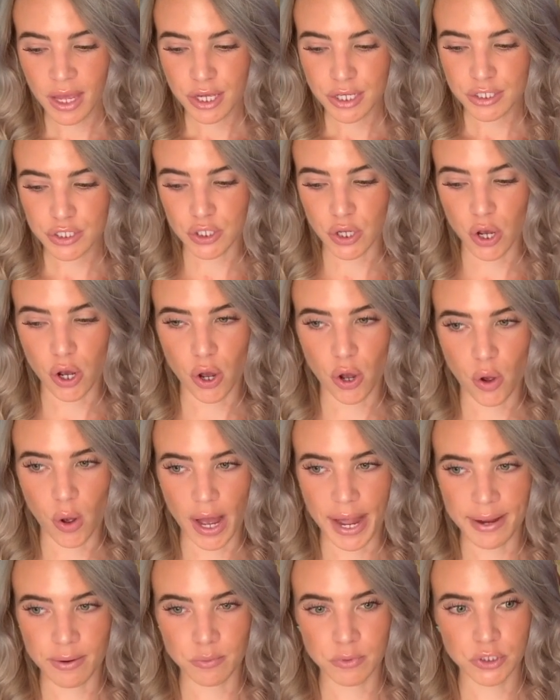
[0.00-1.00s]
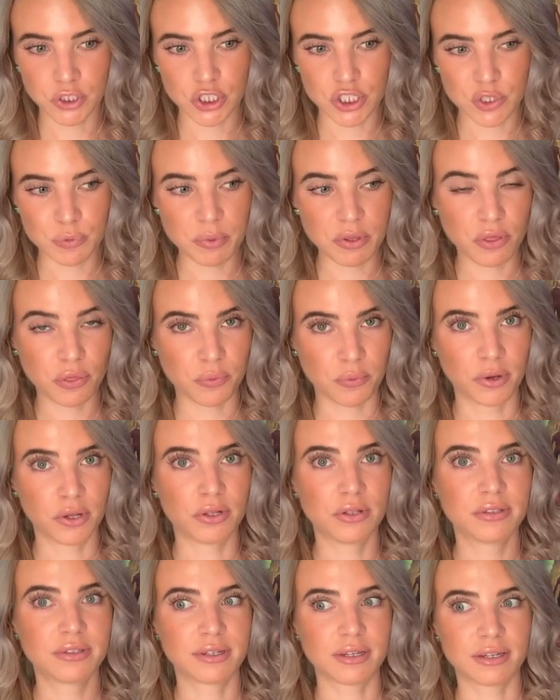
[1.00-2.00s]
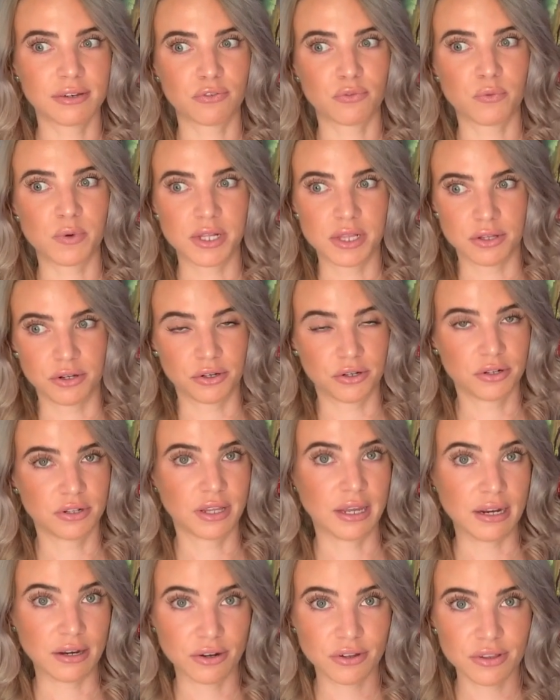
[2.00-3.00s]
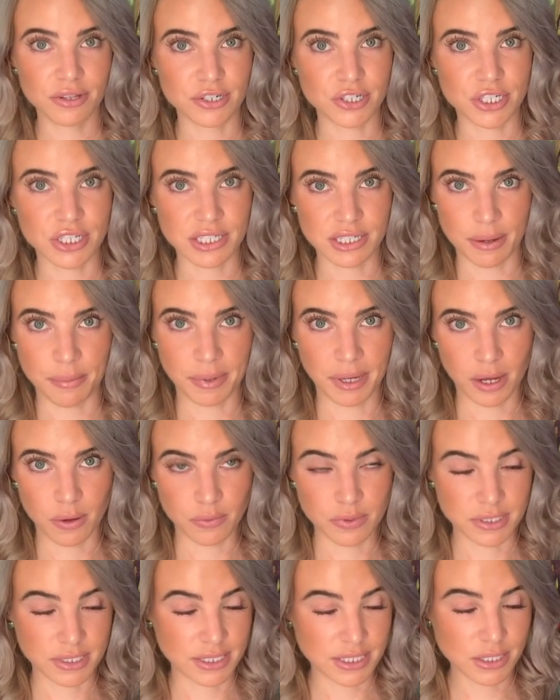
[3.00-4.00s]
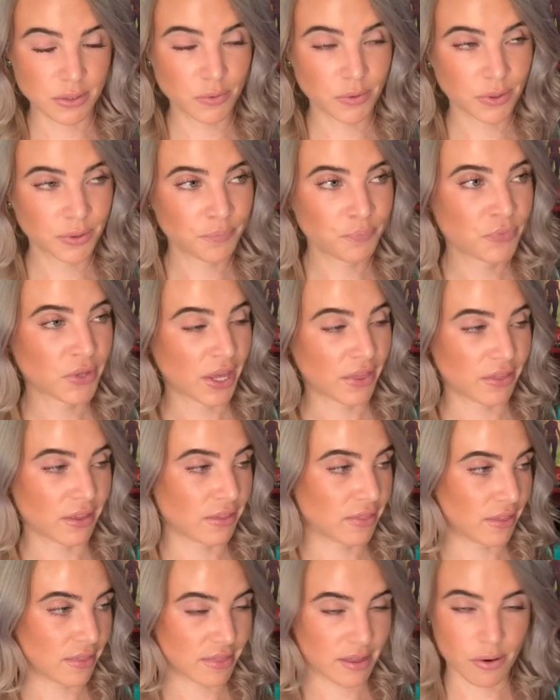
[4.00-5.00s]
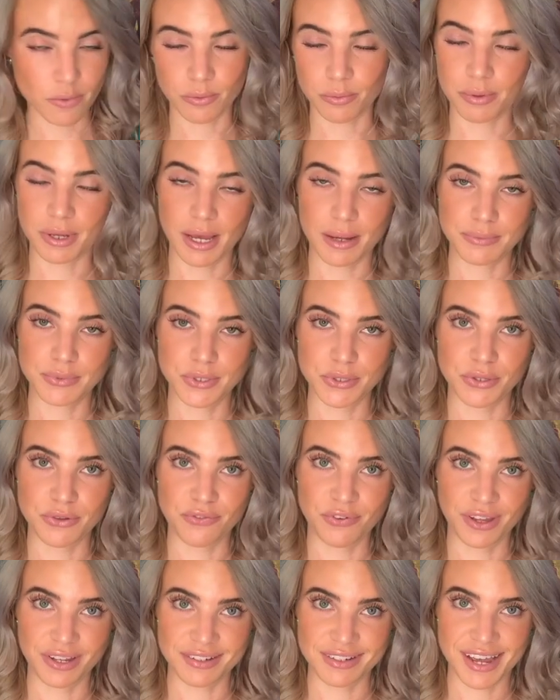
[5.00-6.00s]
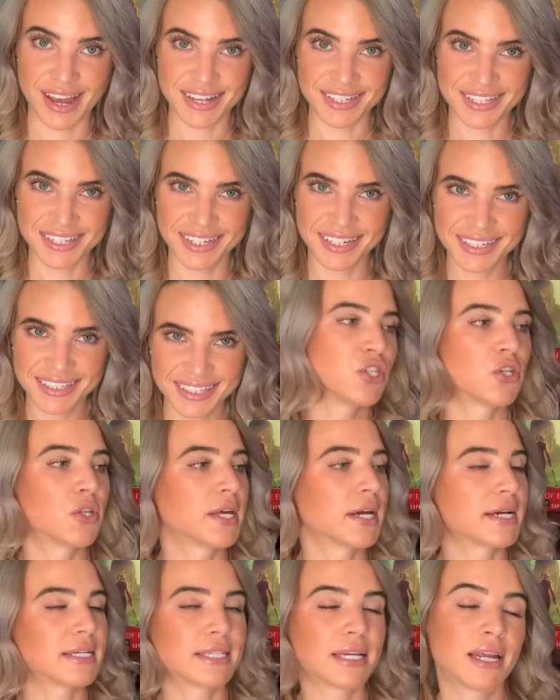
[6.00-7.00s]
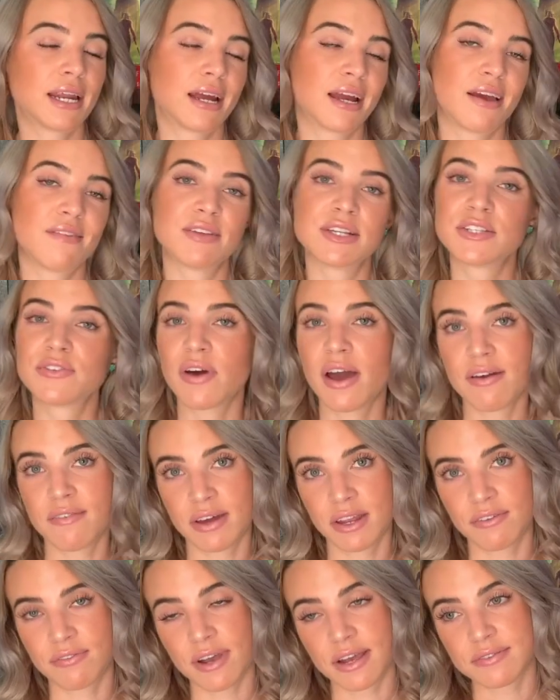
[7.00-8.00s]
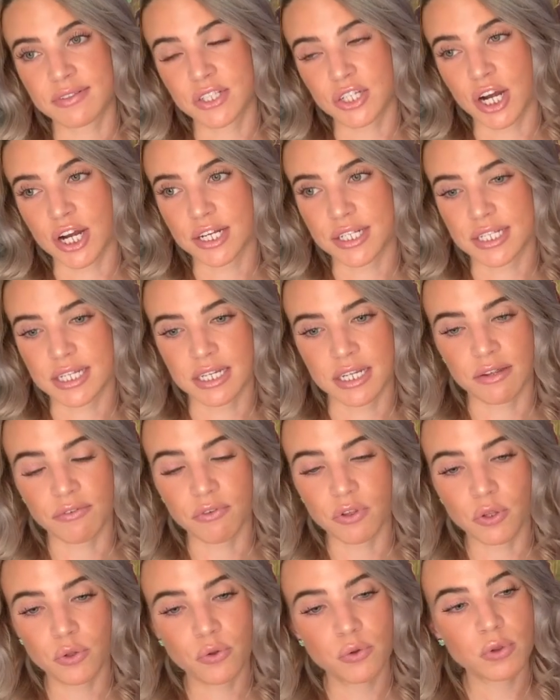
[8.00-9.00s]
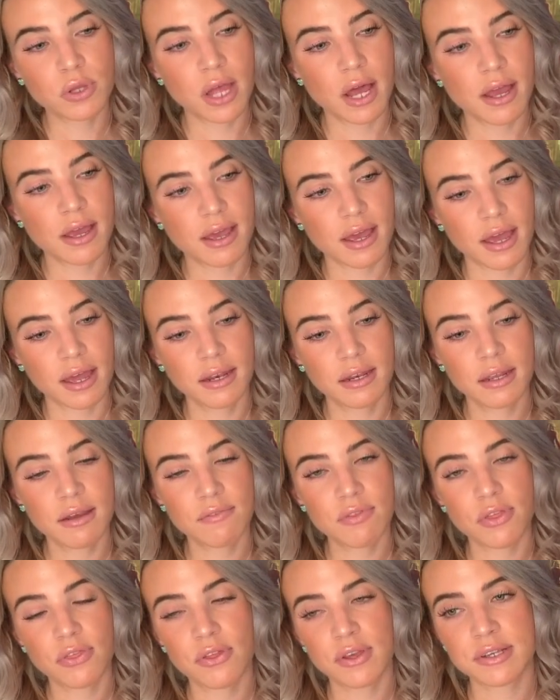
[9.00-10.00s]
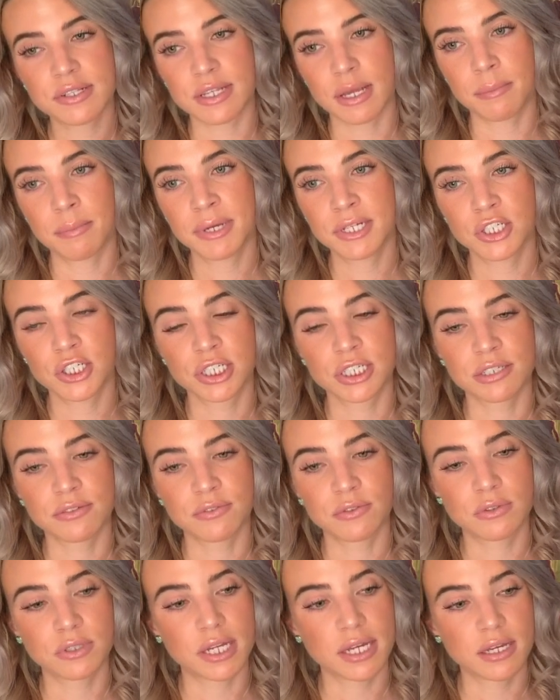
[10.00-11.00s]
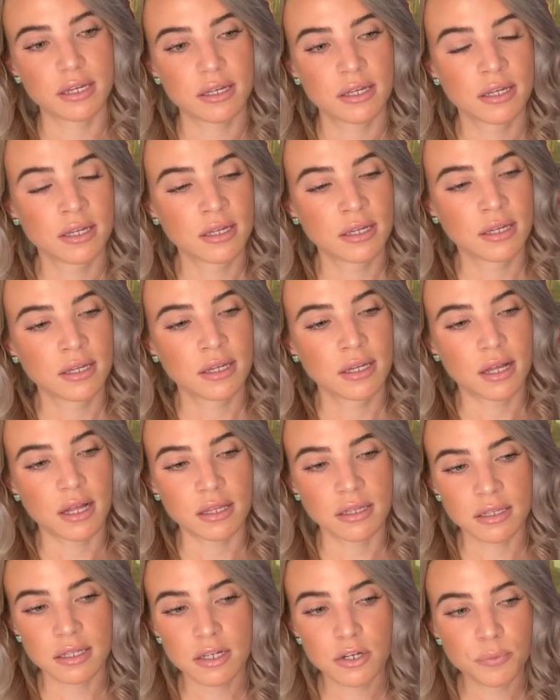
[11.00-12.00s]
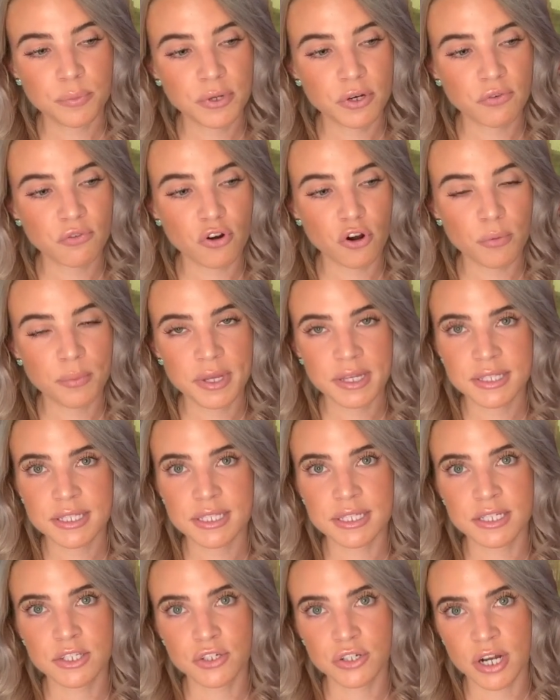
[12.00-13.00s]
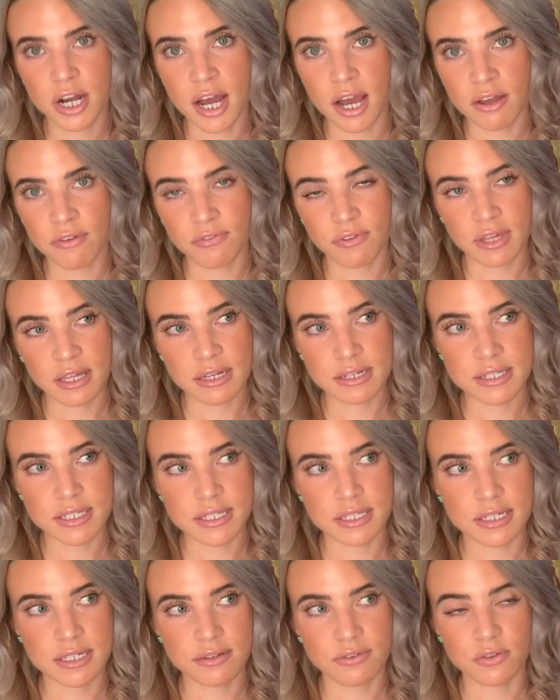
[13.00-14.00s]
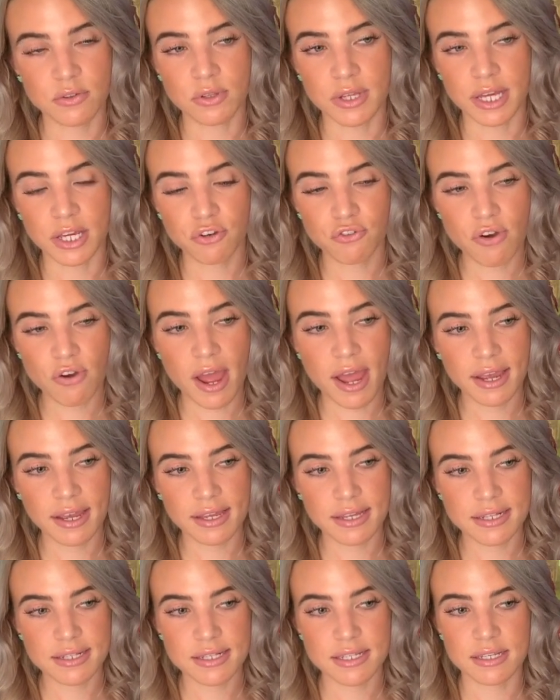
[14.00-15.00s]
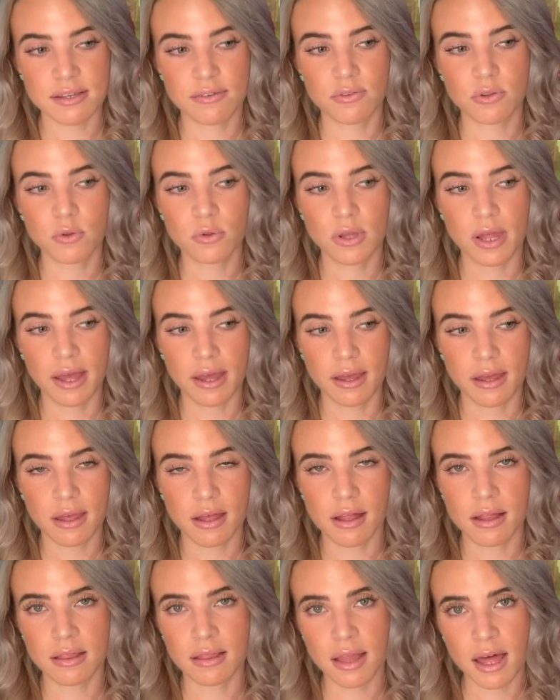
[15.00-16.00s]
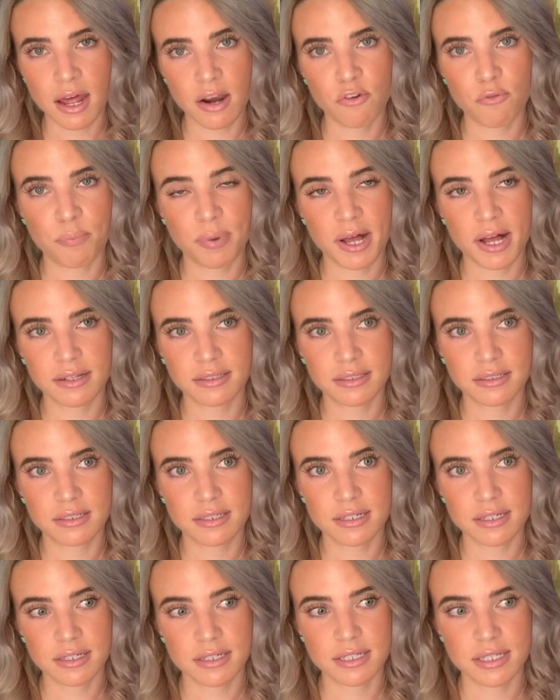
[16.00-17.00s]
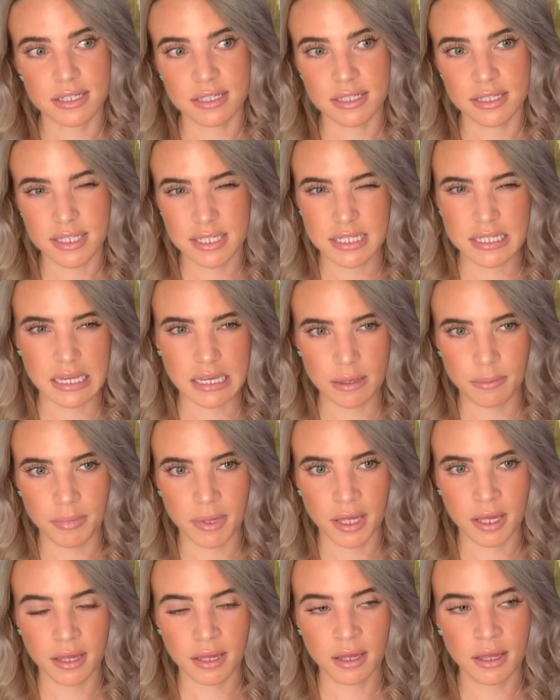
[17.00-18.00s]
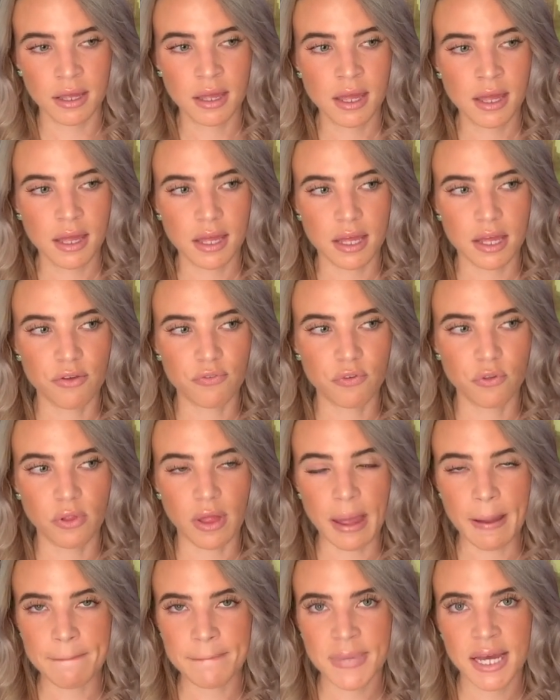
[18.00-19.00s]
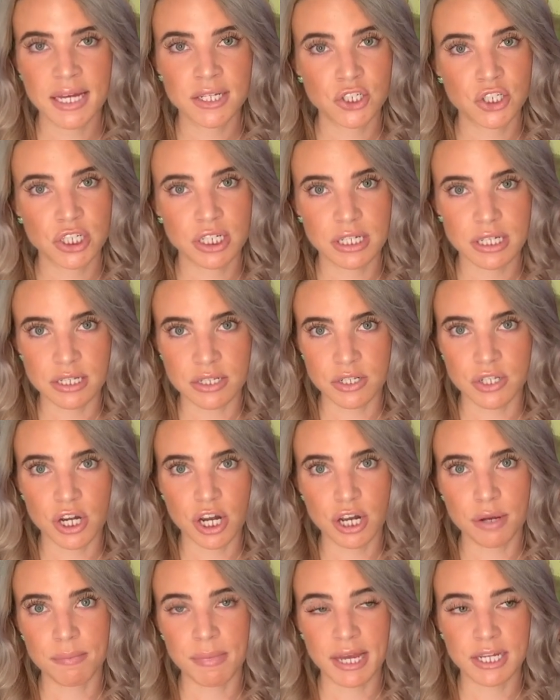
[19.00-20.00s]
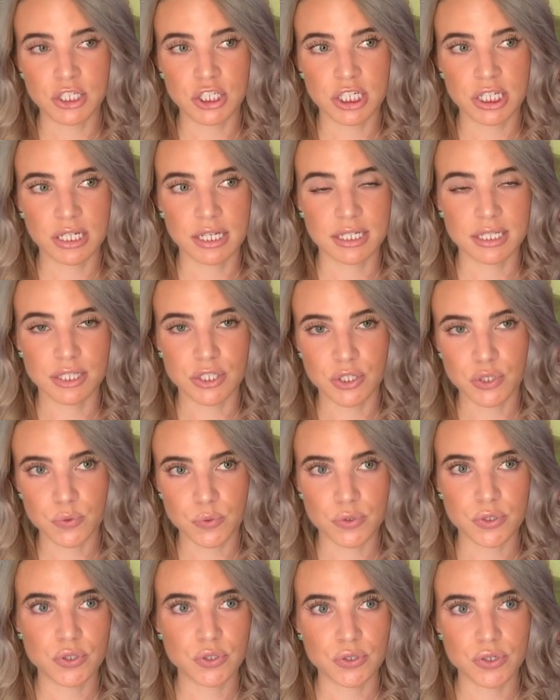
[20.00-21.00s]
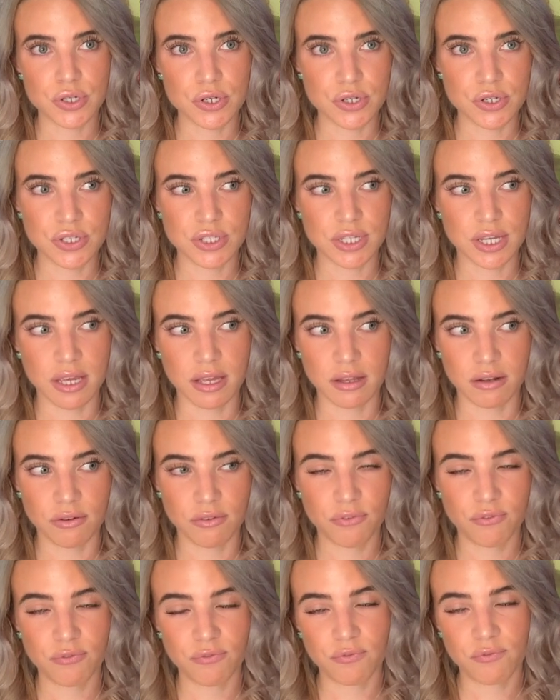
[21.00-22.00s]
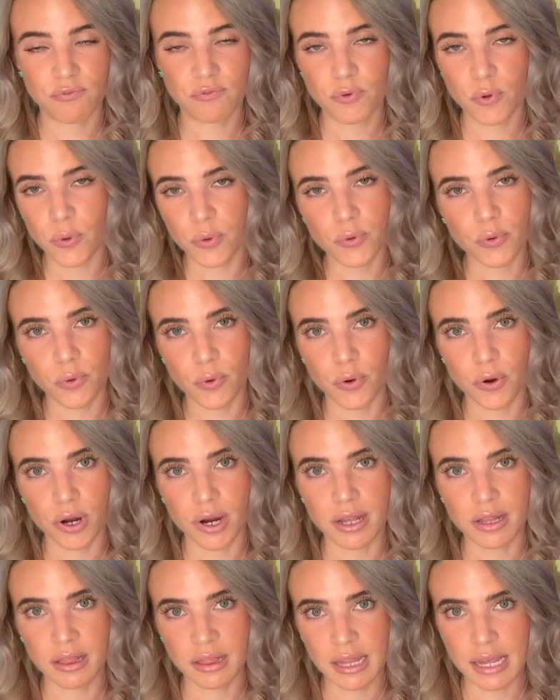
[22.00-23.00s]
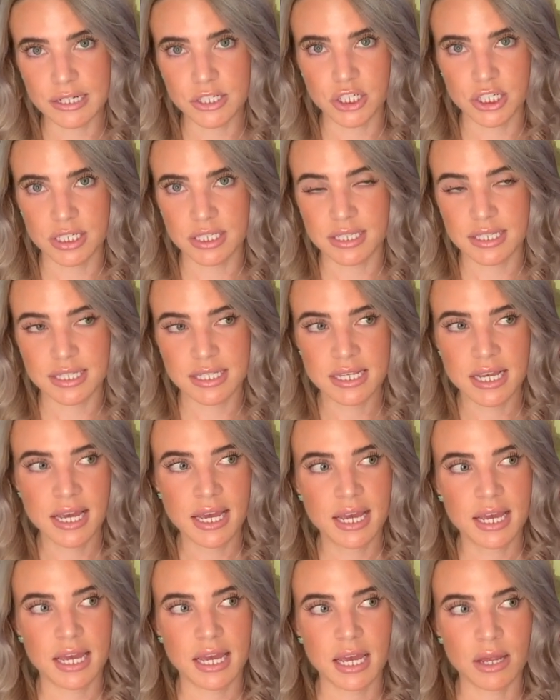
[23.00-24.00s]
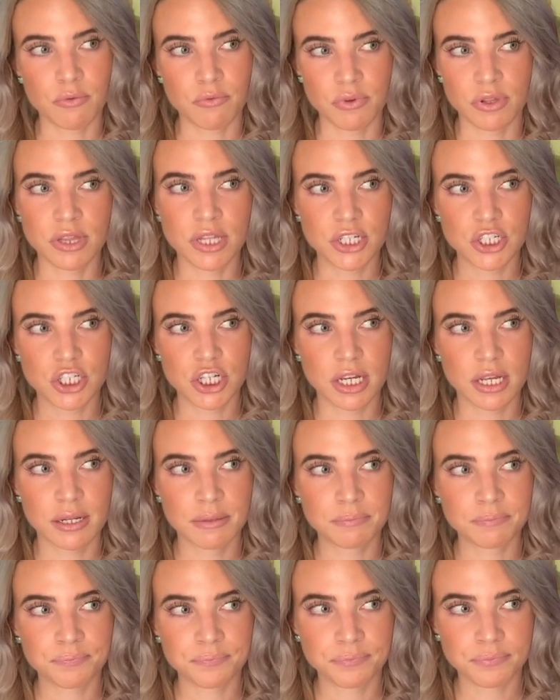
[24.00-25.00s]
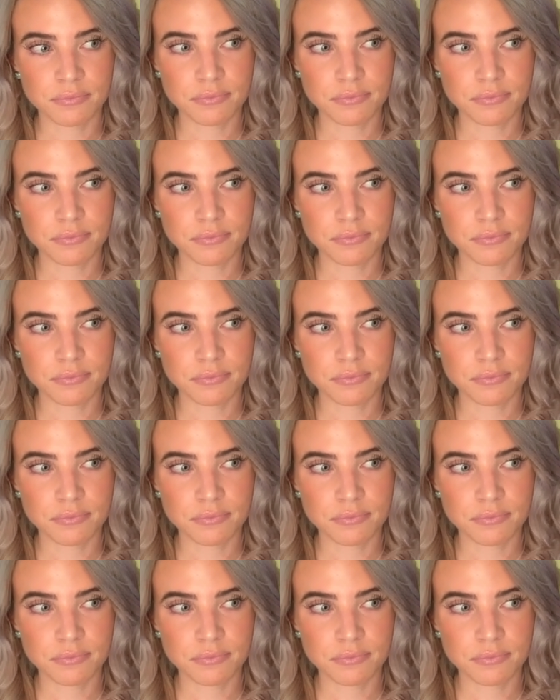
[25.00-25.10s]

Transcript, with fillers: So I will just be thrilled if we learn later that she's coming out with a sequel. I think that that would be absolutely fantastic. So like I said, I gave this five out of five stars. And if you like any of the things I mentioned, if you like a little bit of romance in your high fantasy, if you like dragons, if you like a lot of politics and scheming, if you like magic and dark magic and sorcerers and folklore and legends and religion,